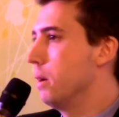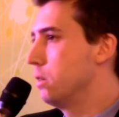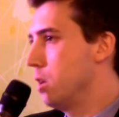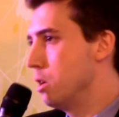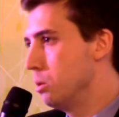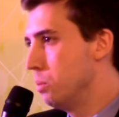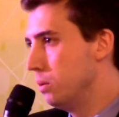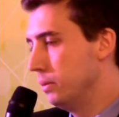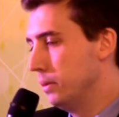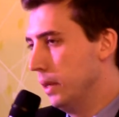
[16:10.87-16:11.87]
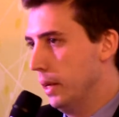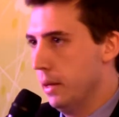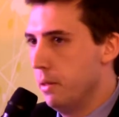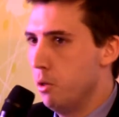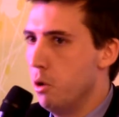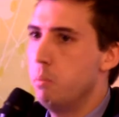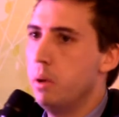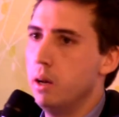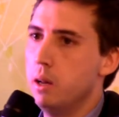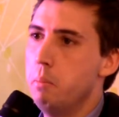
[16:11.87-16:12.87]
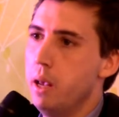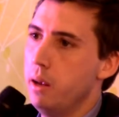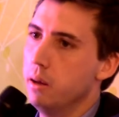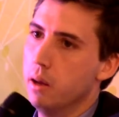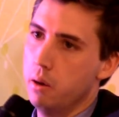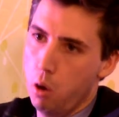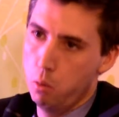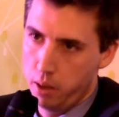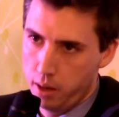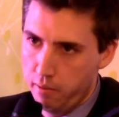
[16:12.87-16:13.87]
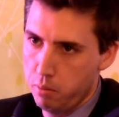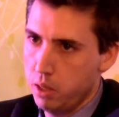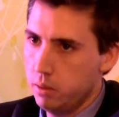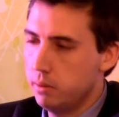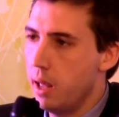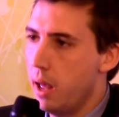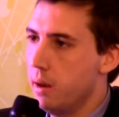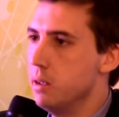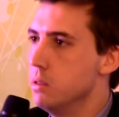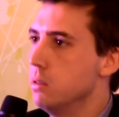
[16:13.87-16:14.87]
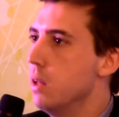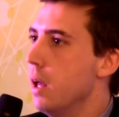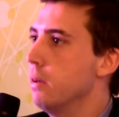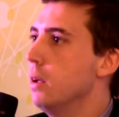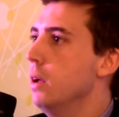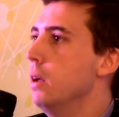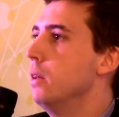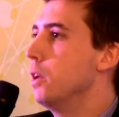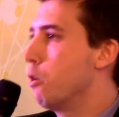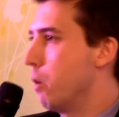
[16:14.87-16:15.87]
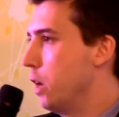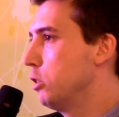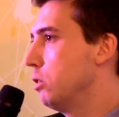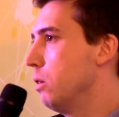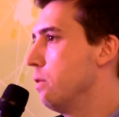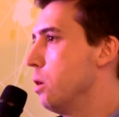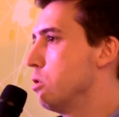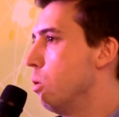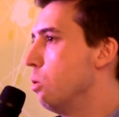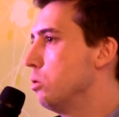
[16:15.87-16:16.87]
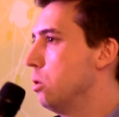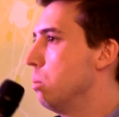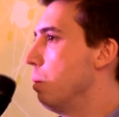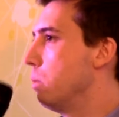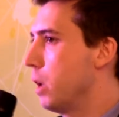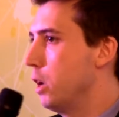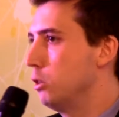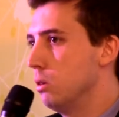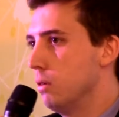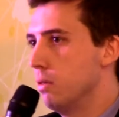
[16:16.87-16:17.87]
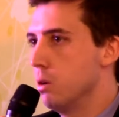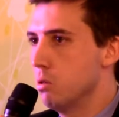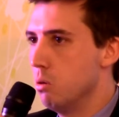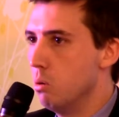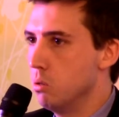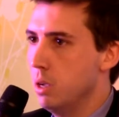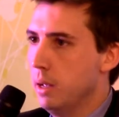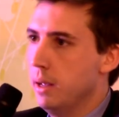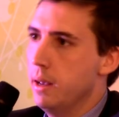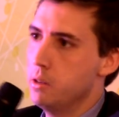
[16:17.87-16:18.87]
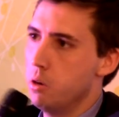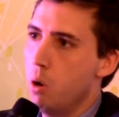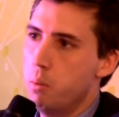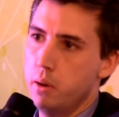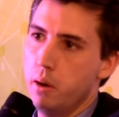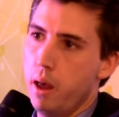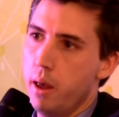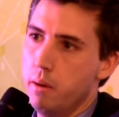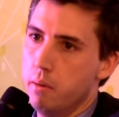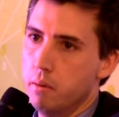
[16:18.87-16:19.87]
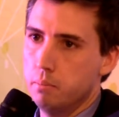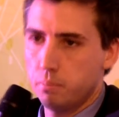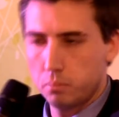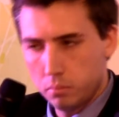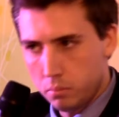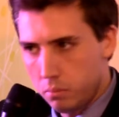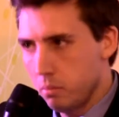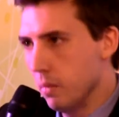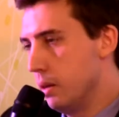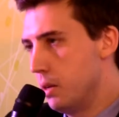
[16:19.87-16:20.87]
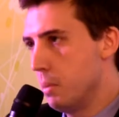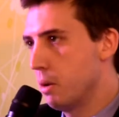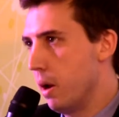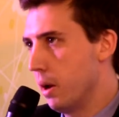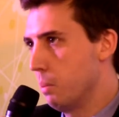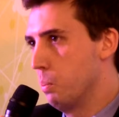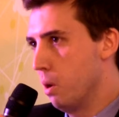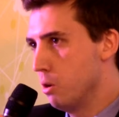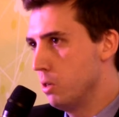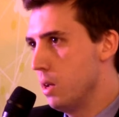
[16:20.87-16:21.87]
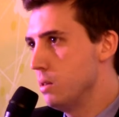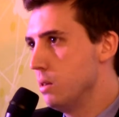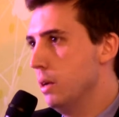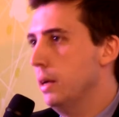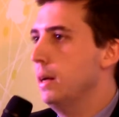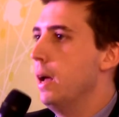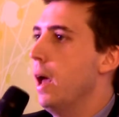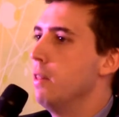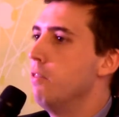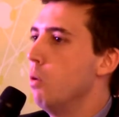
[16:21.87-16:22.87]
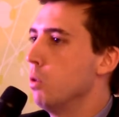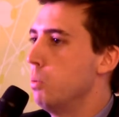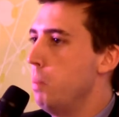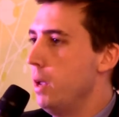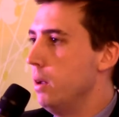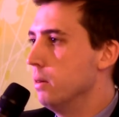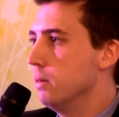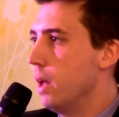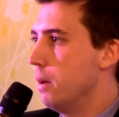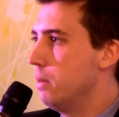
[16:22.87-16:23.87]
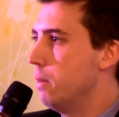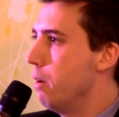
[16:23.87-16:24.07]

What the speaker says: because that was the only stick we thought that the Cameroonian government would be able to respond to. 3 days after the proposal went viral, we released it on a Thursday. By Sunday, it had gone round and